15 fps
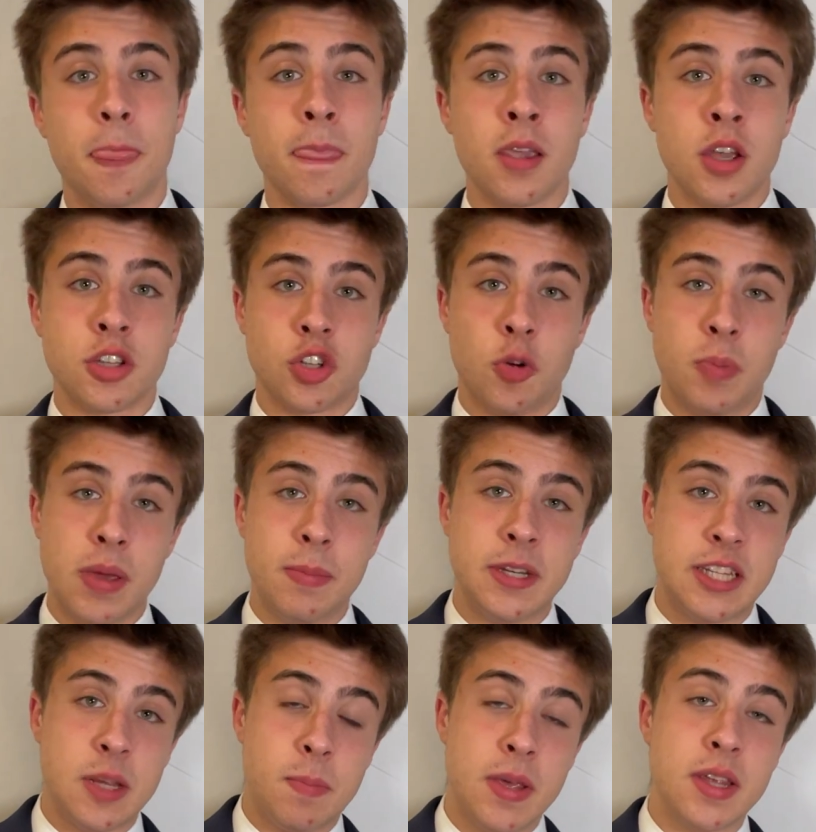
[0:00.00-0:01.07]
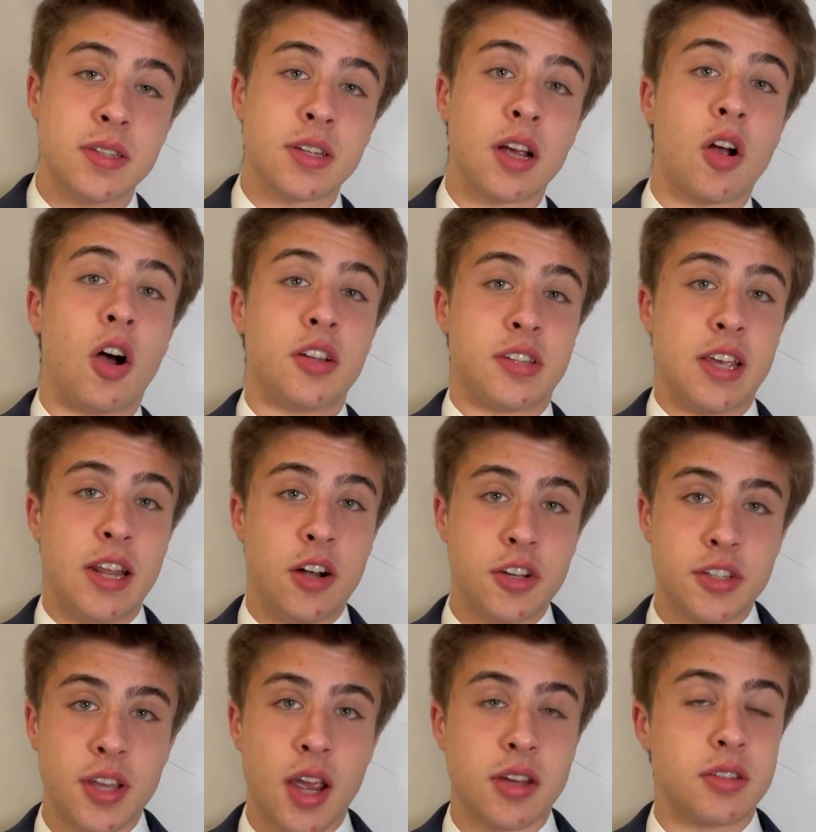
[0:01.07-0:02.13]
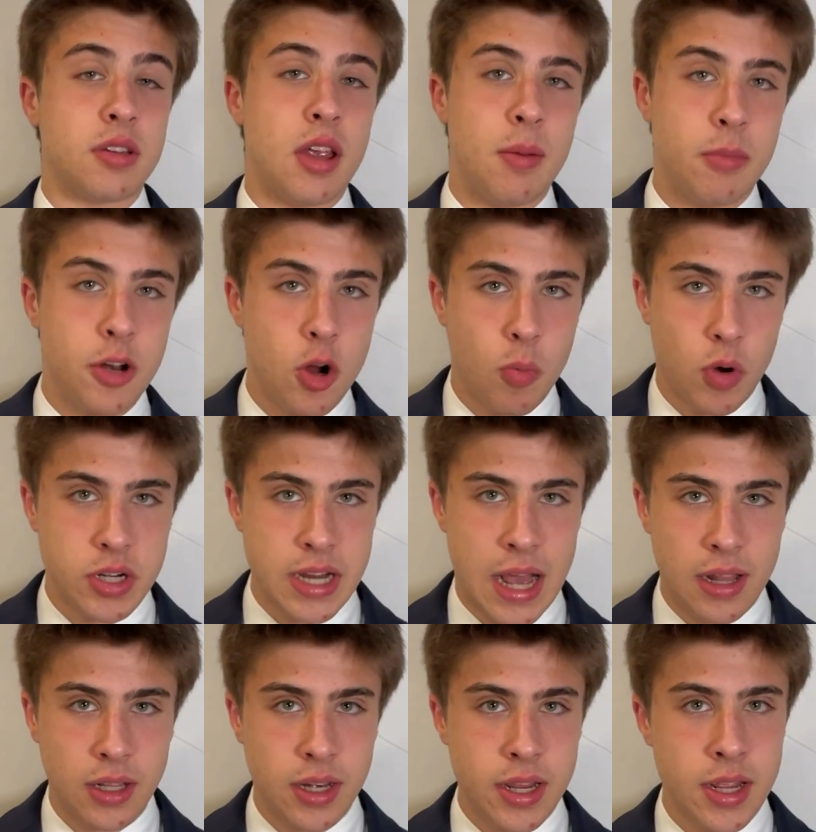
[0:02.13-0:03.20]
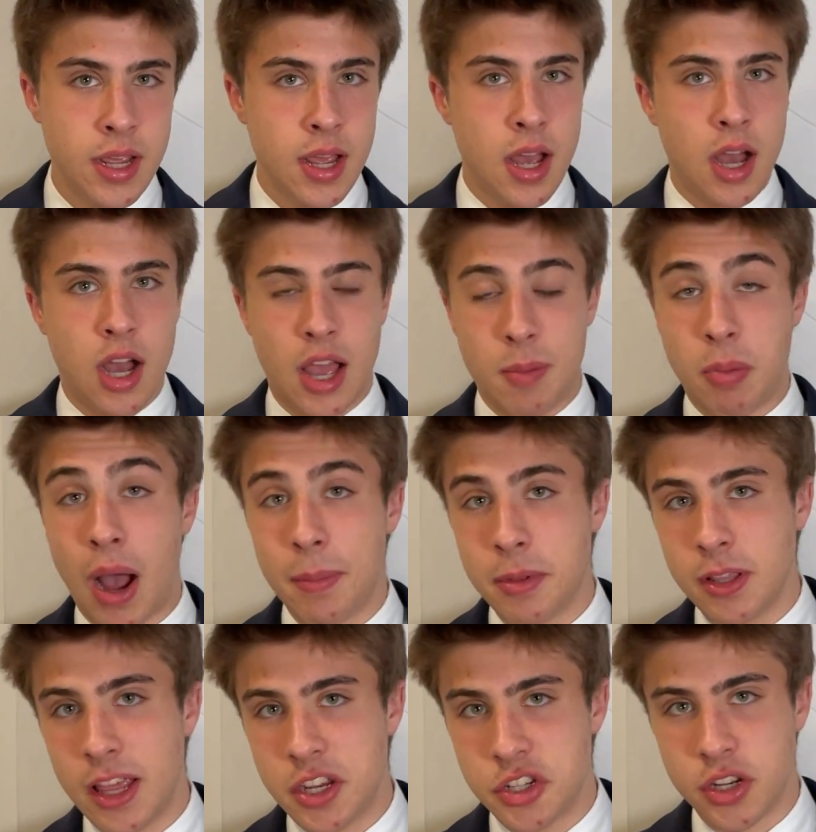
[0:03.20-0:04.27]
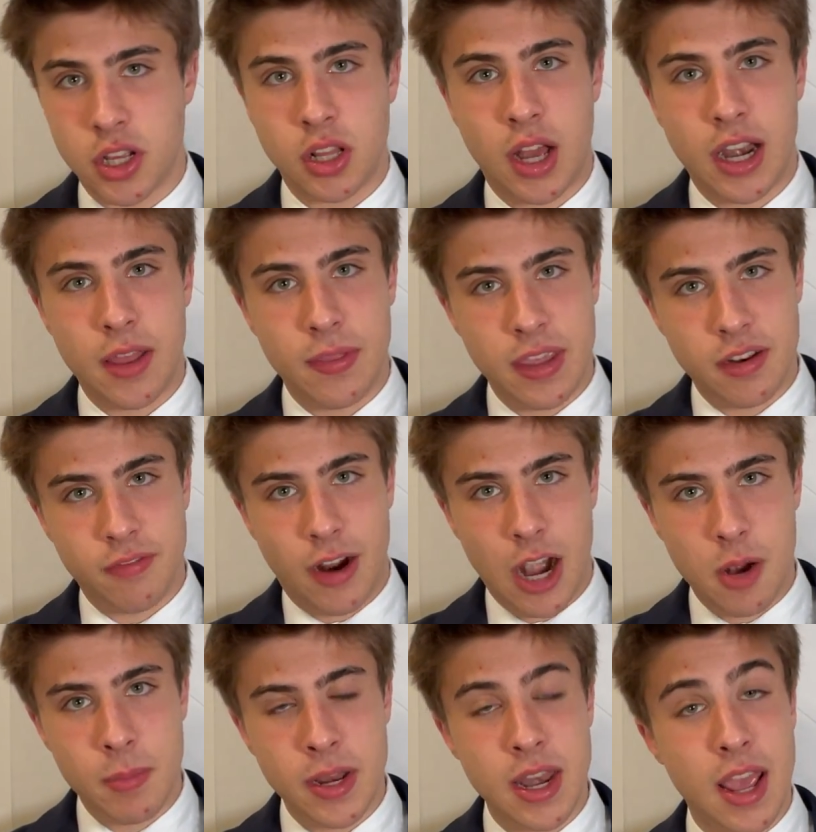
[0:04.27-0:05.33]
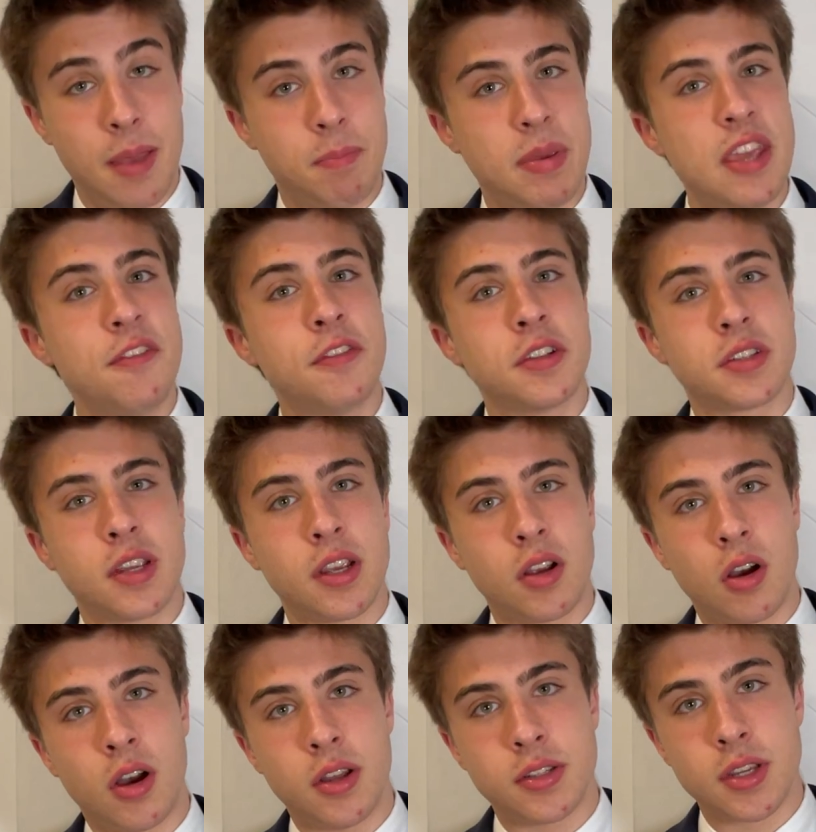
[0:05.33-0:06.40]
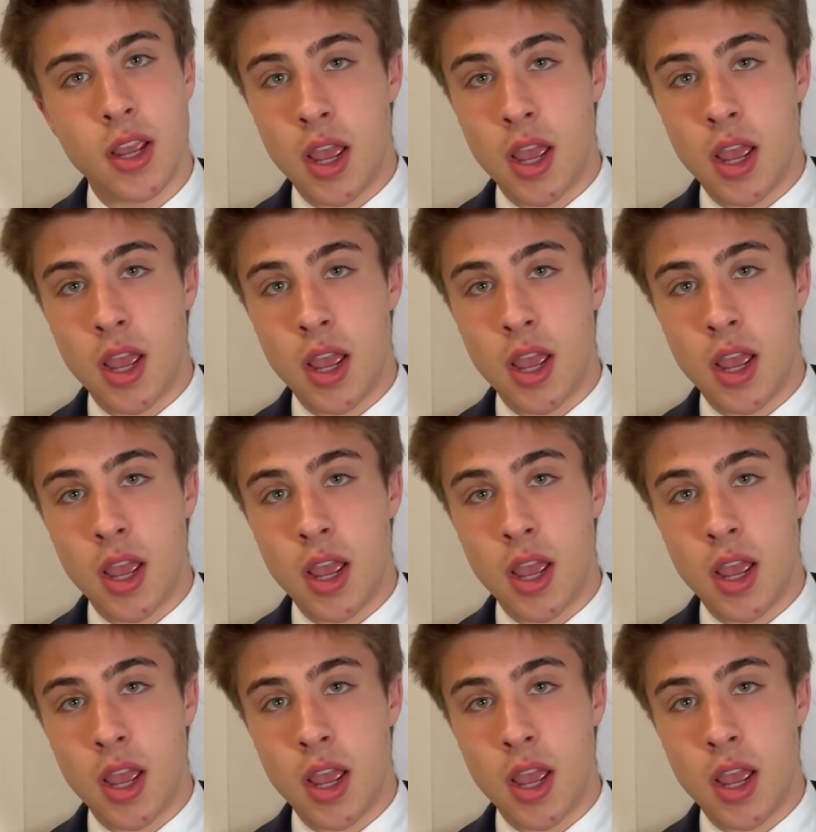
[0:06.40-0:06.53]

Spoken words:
So PPCPs can cause intersex, embryo mortality, and population decline in the environment, and PFAS can cause